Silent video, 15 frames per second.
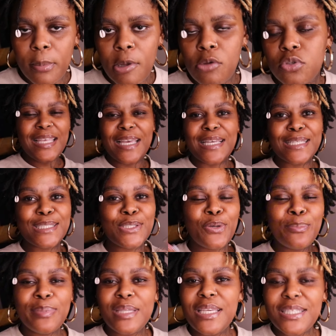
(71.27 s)
about. Yeah, so
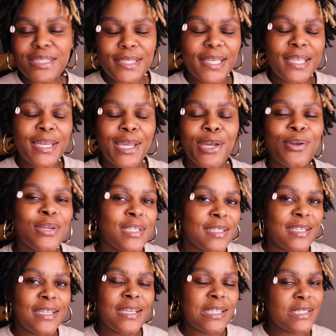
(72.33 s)
bleach
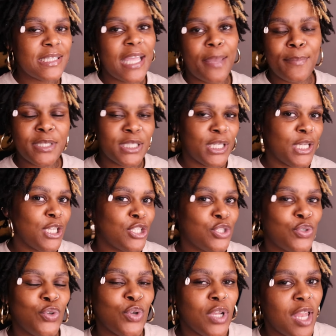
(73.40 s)
inherently is damaging
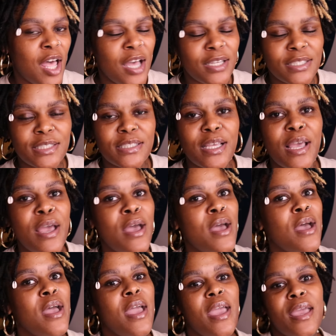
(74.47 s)
to your locks
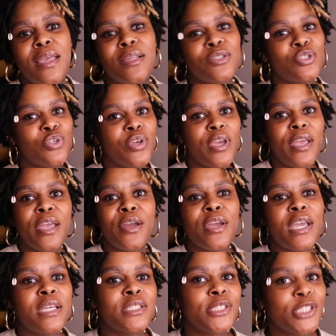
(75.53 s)
and to your hair
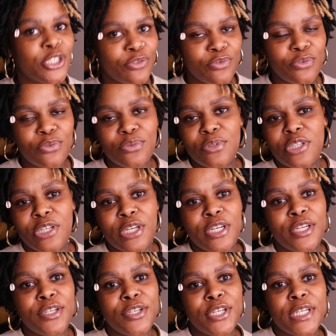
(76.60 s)
in general.
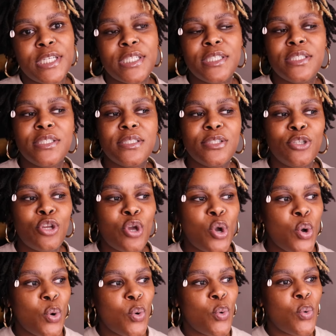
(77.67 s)
There is
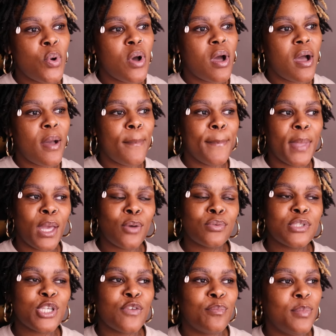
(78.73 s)
no
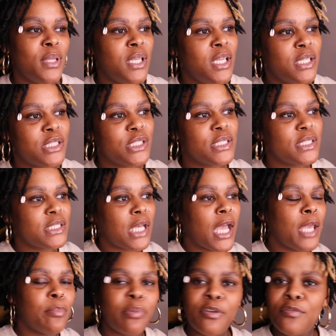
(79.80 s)
amount of bleach,
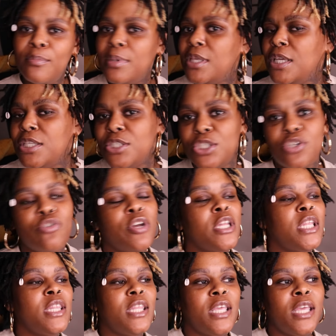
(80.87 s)
type of bleach, or
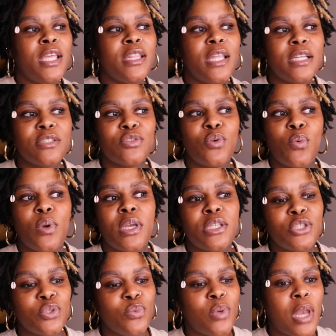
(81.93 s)
anything that's going
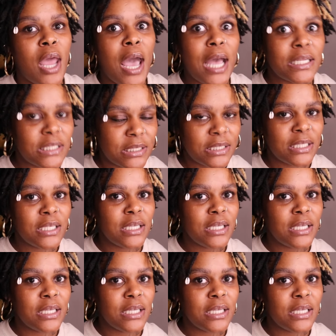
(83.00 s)
to not